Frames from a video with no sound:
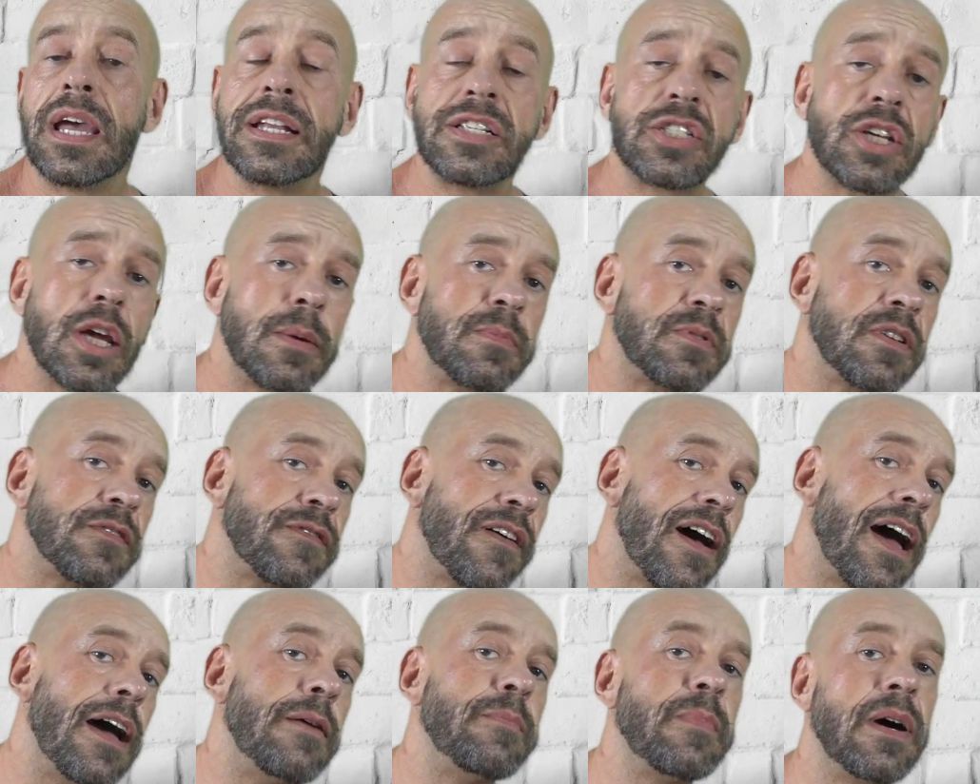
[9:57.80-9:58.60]
In terms
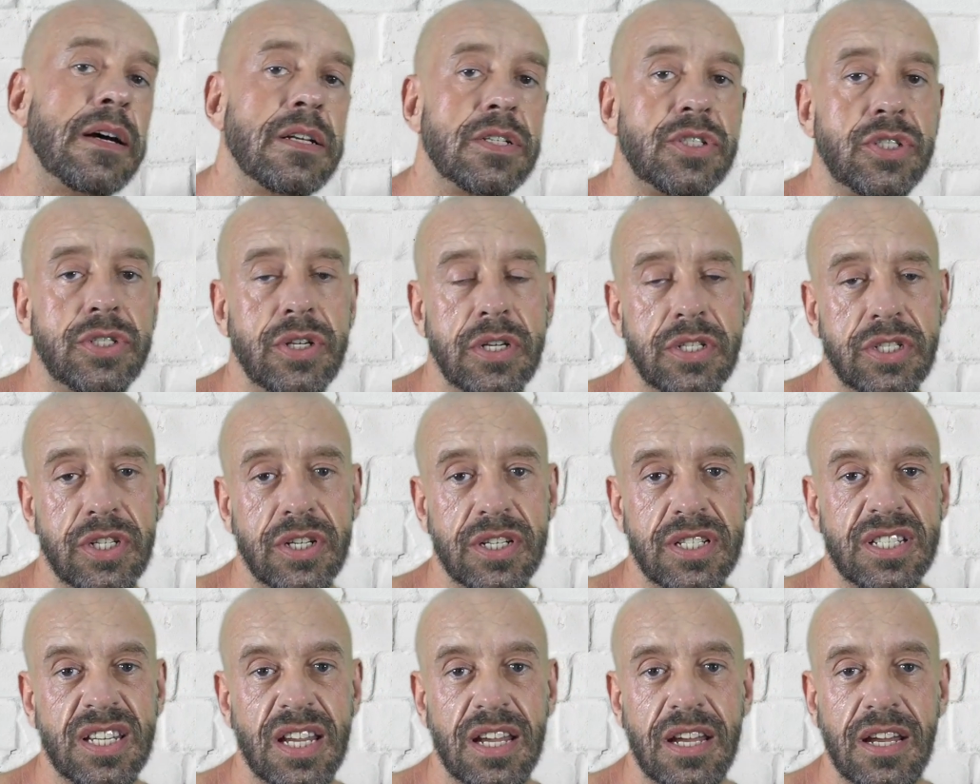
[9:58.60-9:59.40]
of how much should
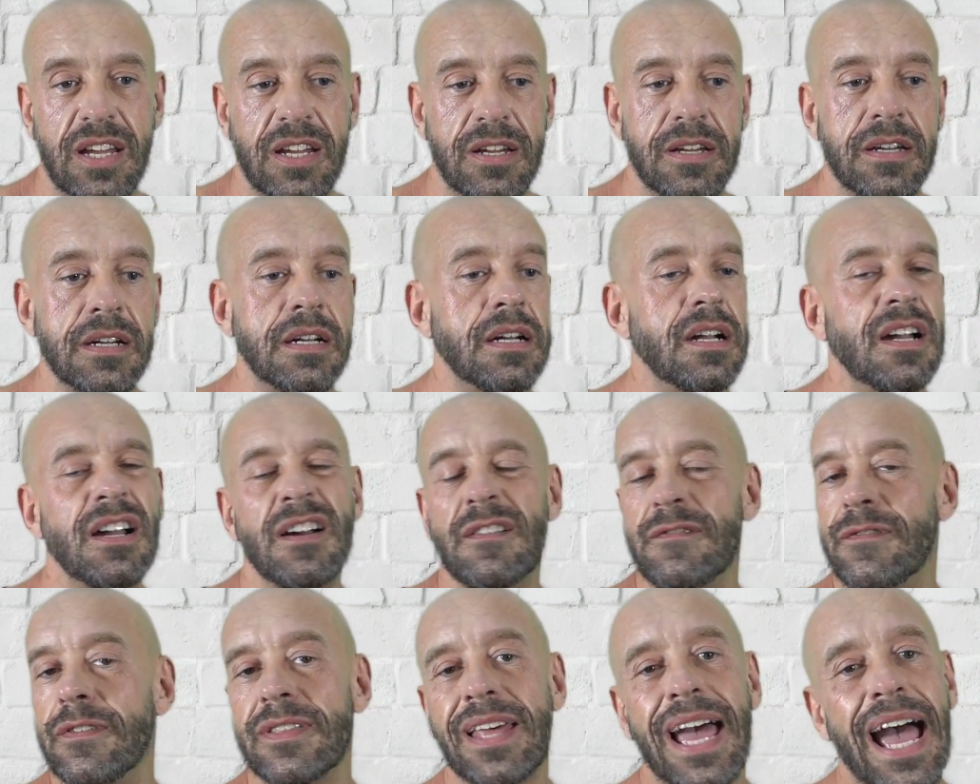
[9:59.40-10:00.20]
you do,
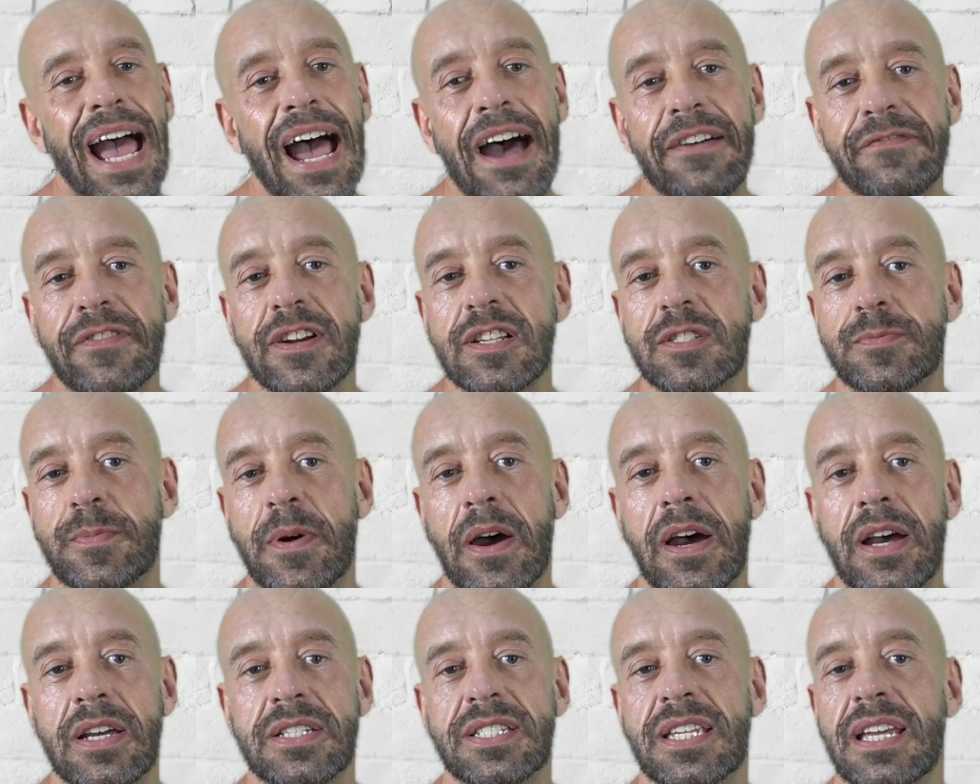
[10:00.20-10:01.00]
For the average
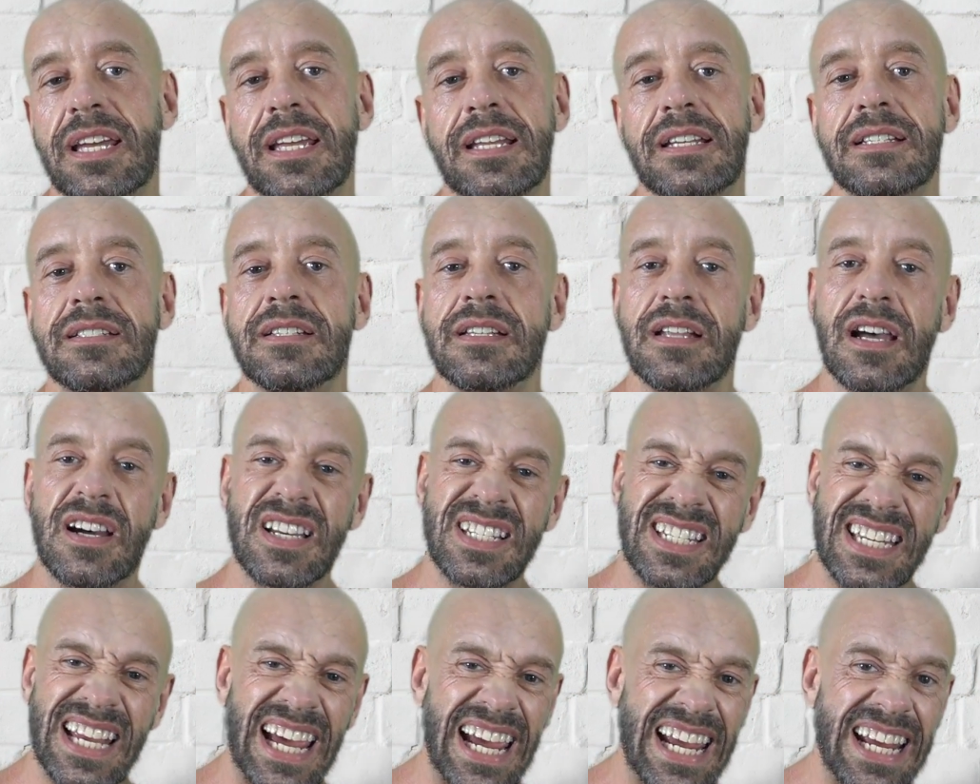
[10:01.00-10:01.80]
person, I
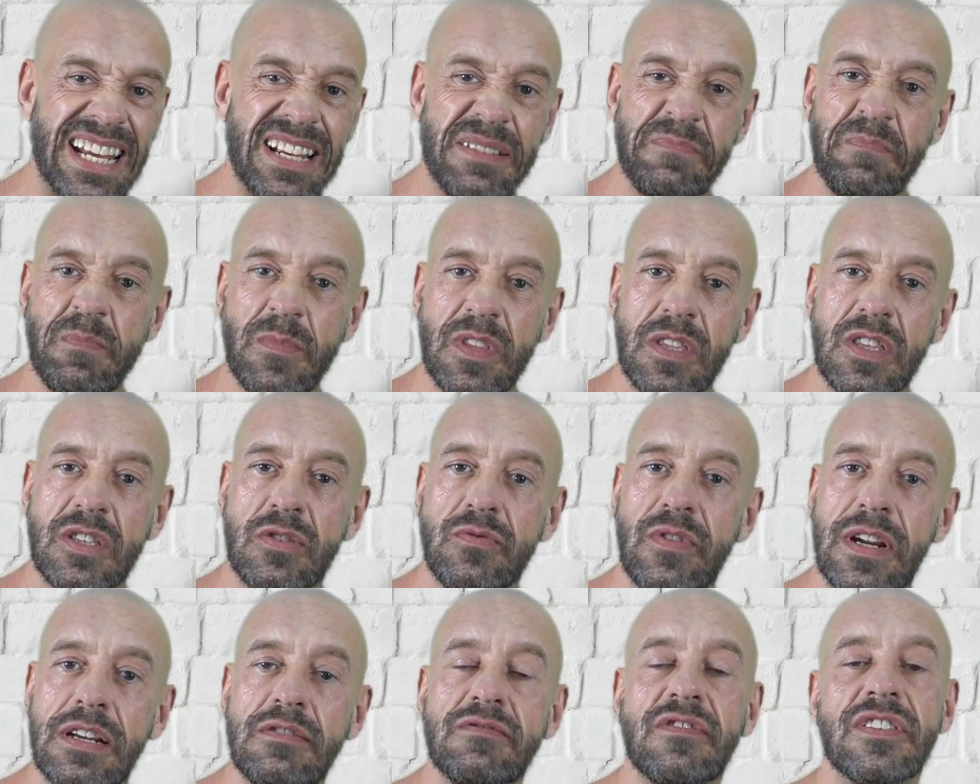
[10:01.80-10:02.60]
say
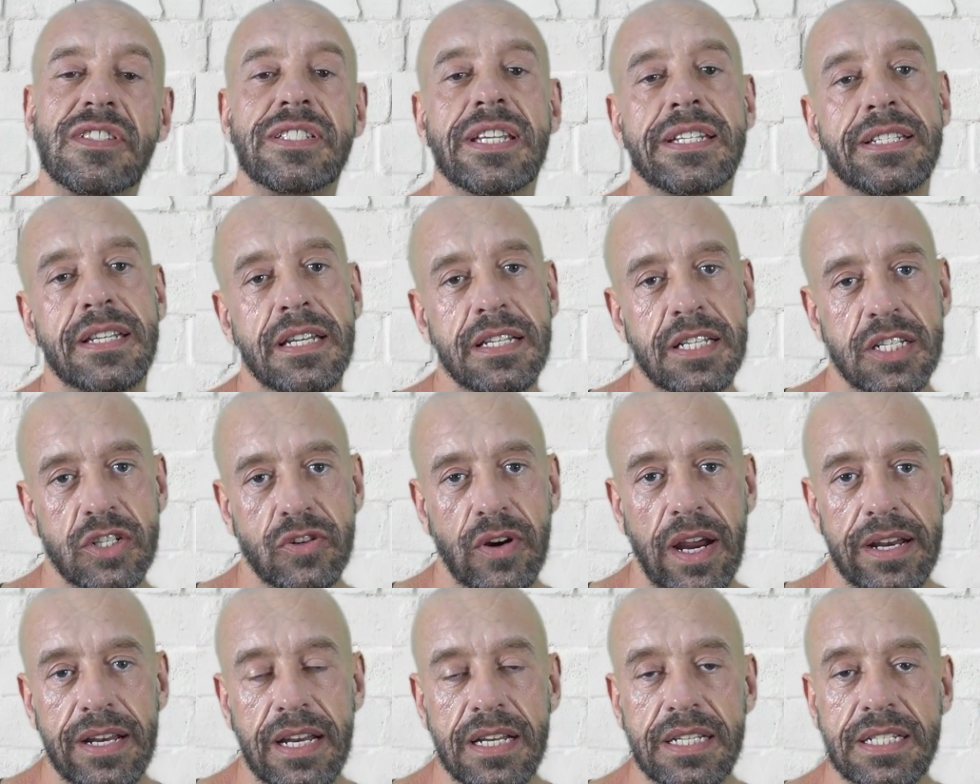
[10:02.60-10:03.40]
3 resistance
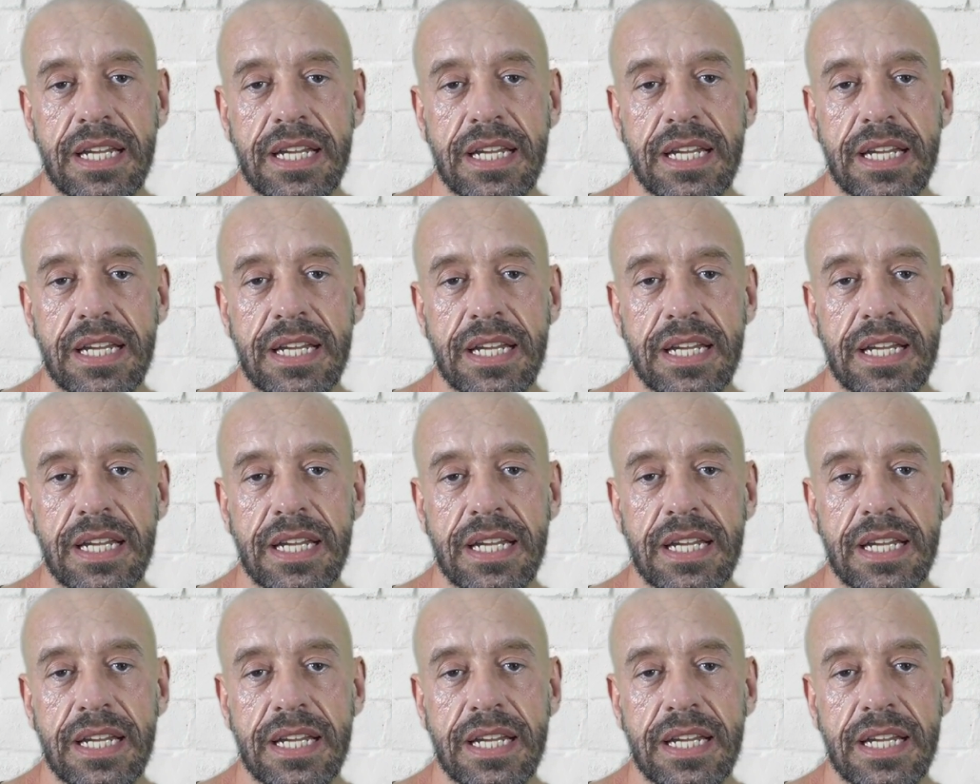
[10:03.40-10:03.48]
training